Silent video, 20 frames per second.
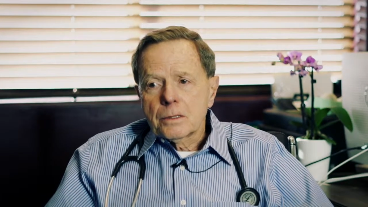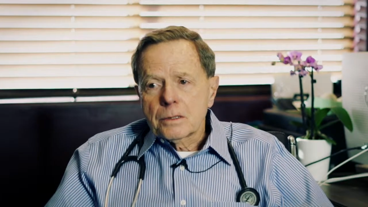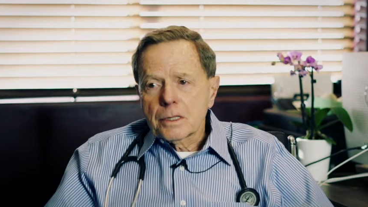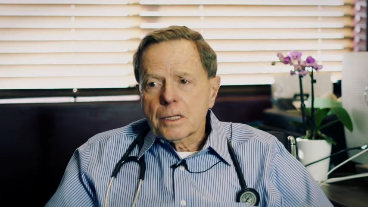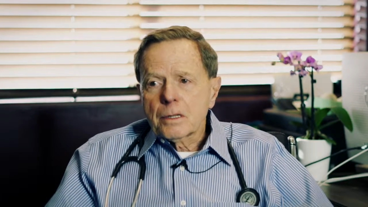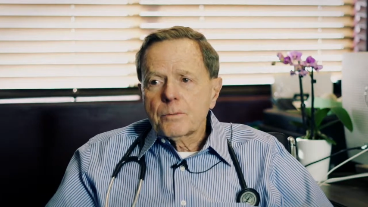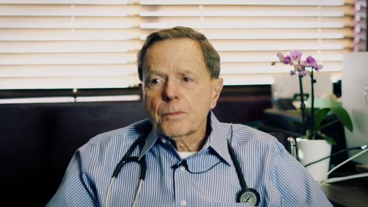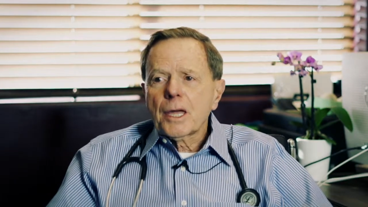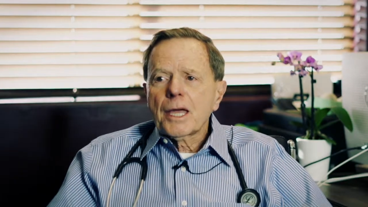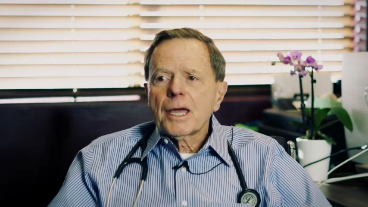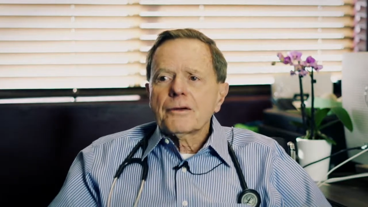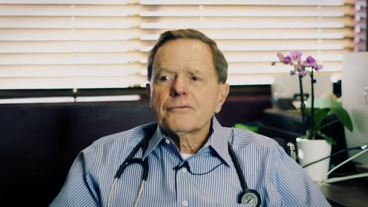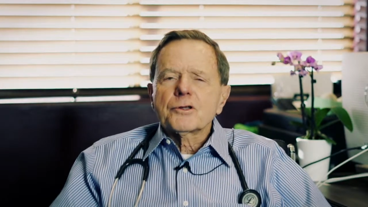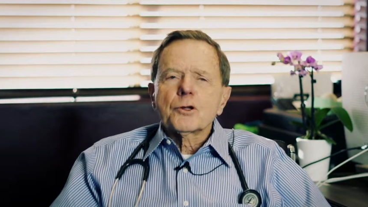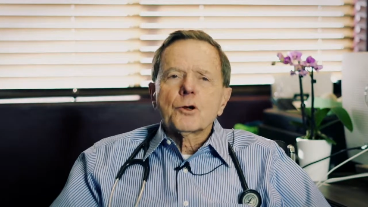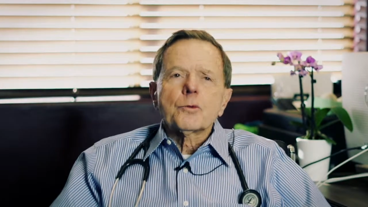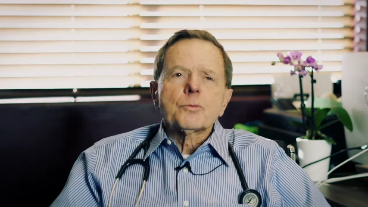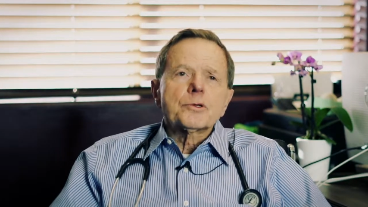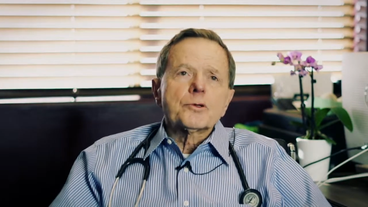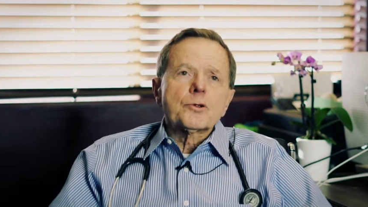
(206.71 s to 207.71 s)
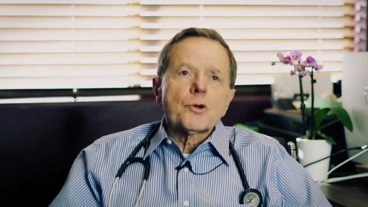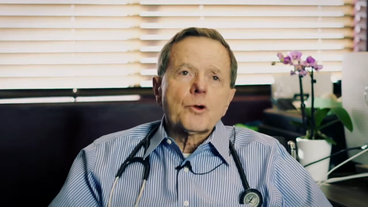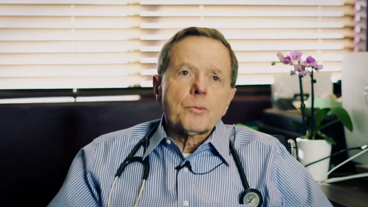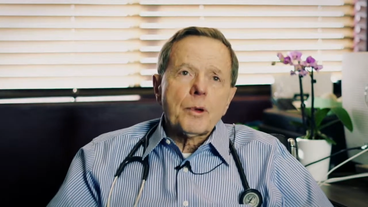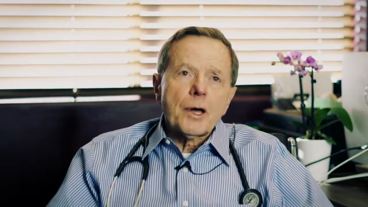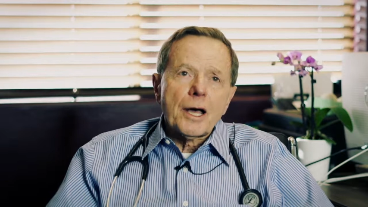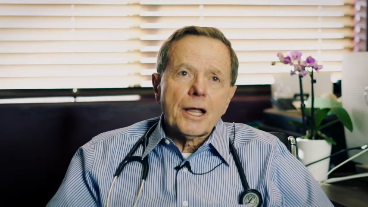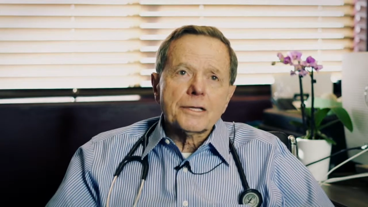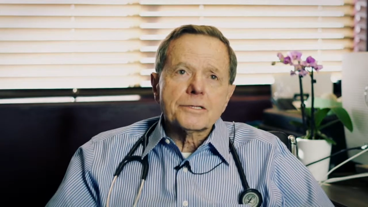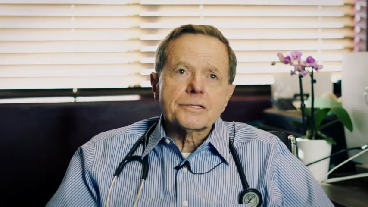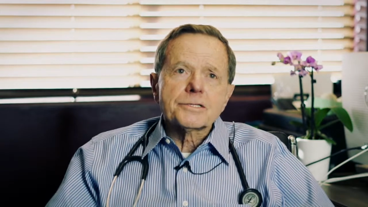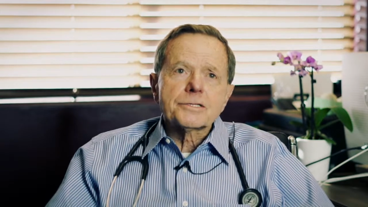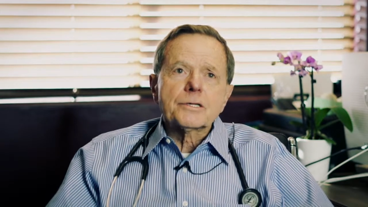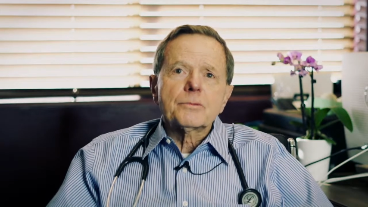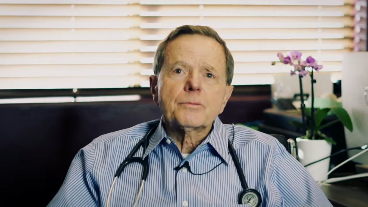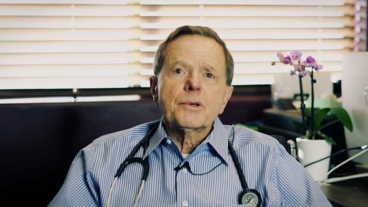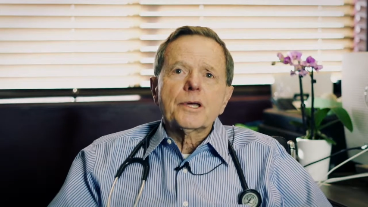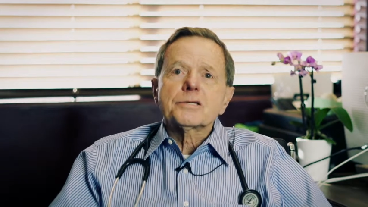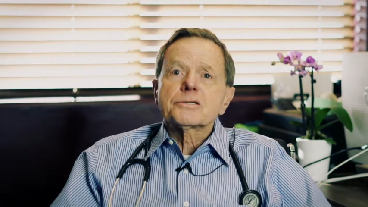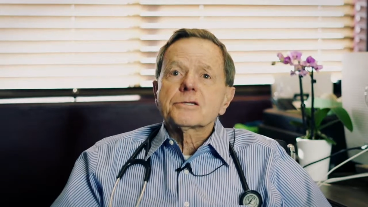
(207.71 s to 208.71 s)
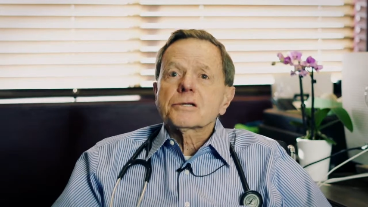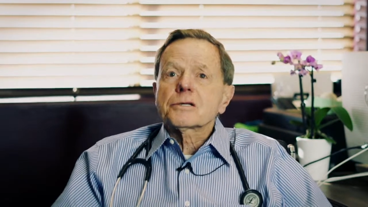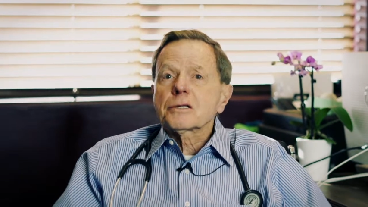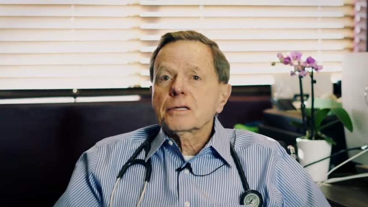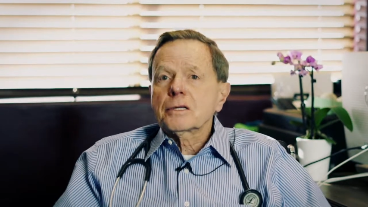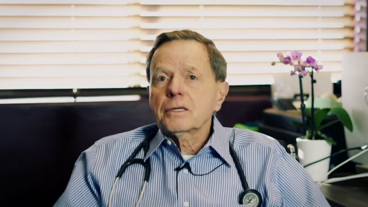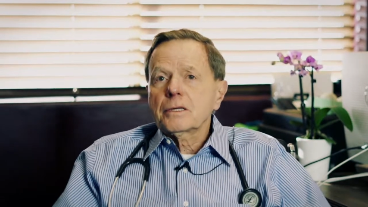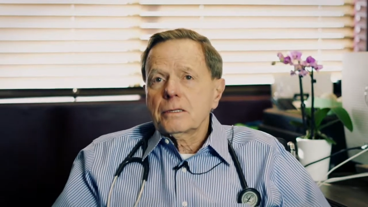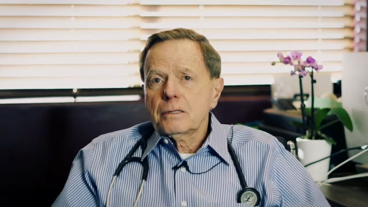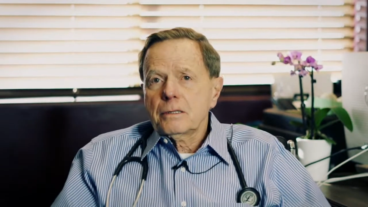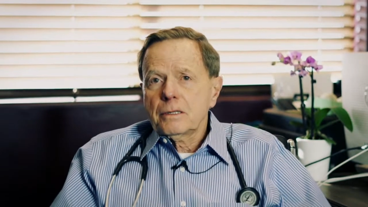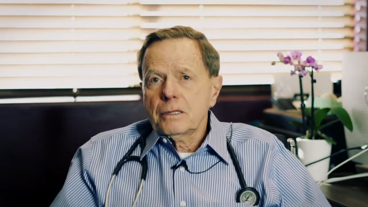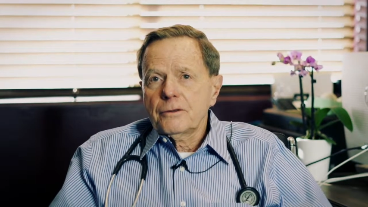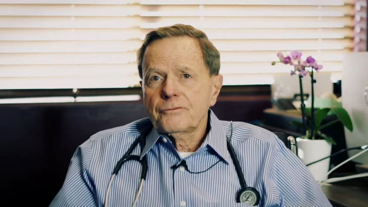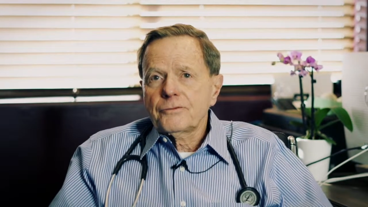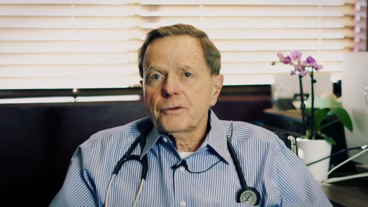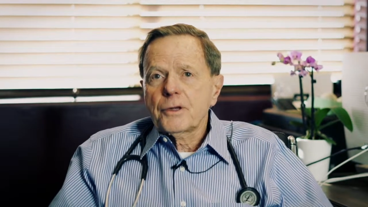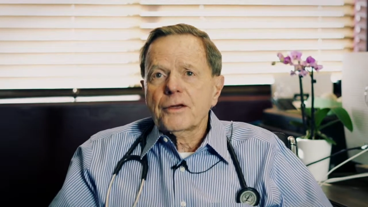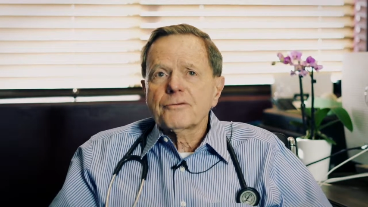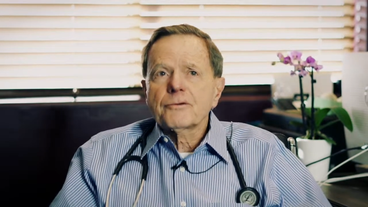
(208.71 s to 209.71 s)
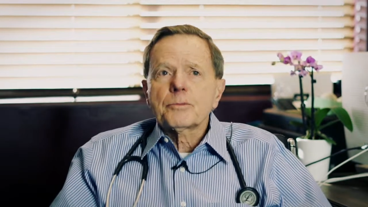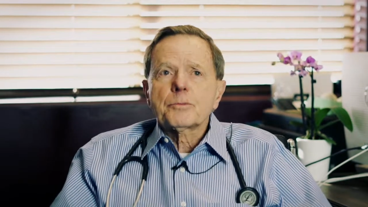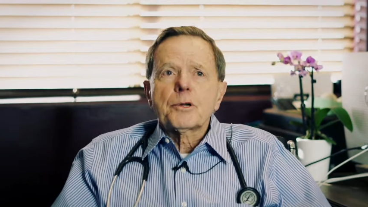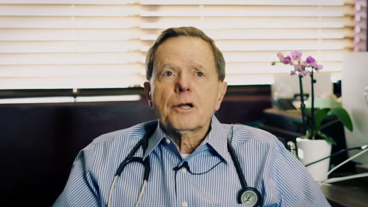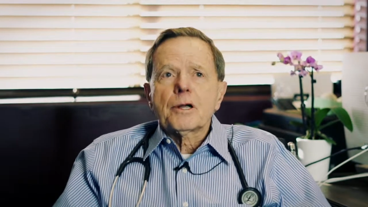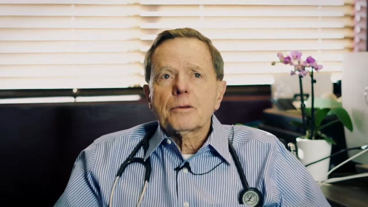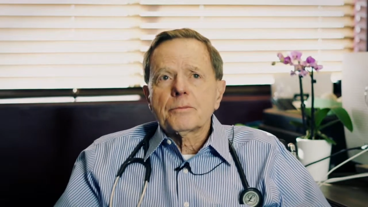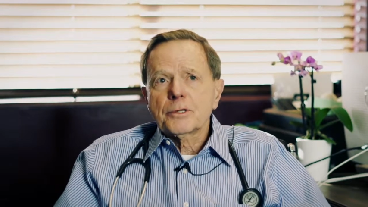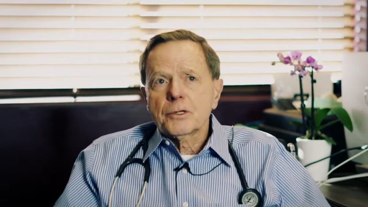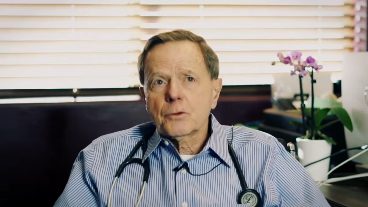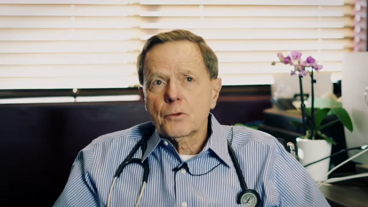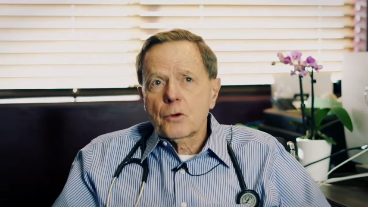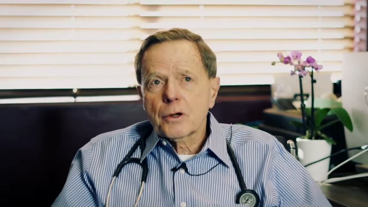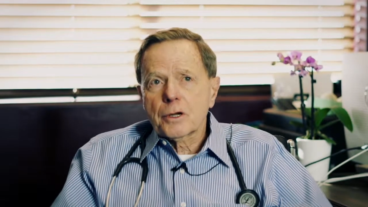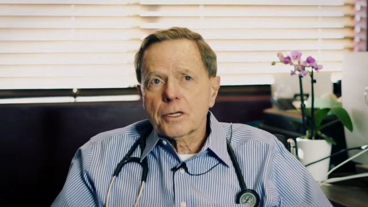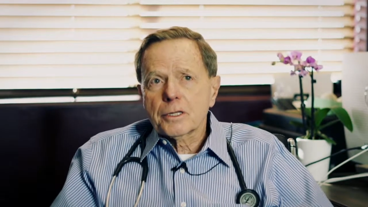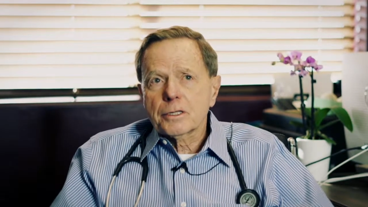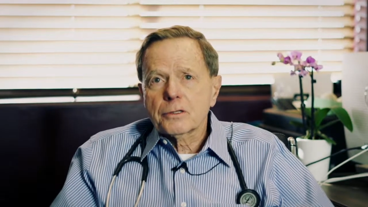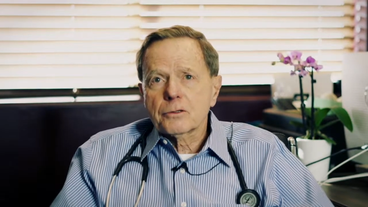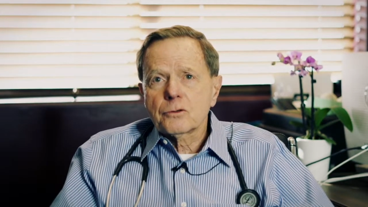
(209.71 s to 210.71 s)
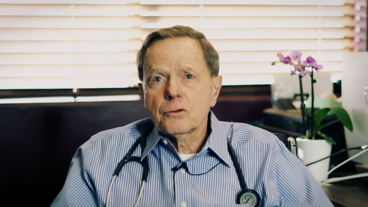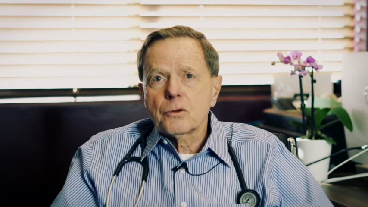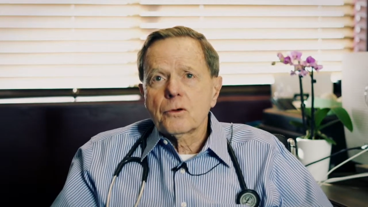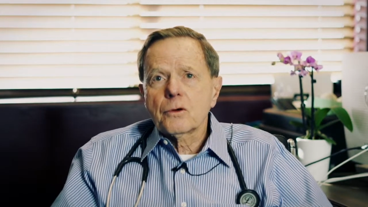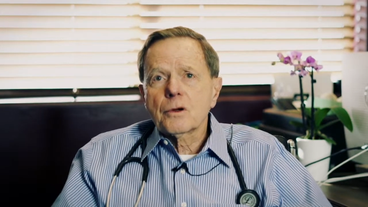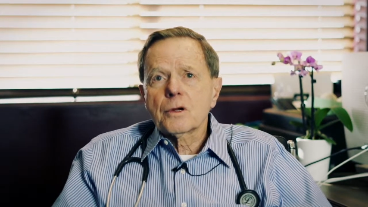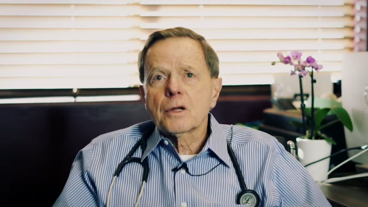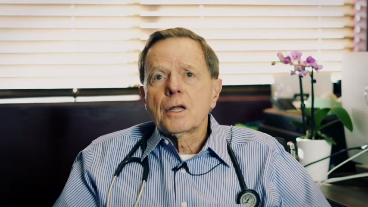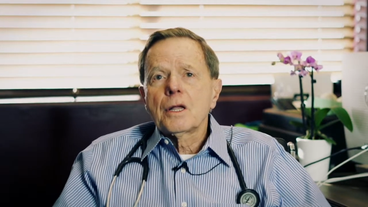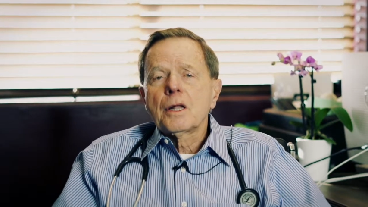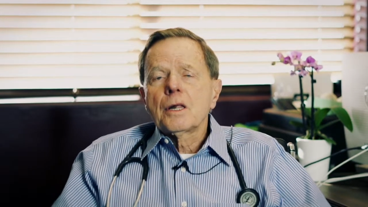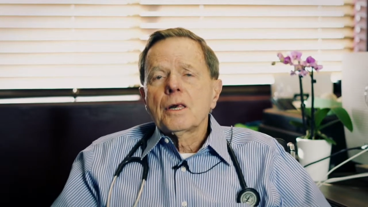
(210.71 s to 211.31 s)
They may have an open door policy. Basically, if you have a problem, you walk in the door.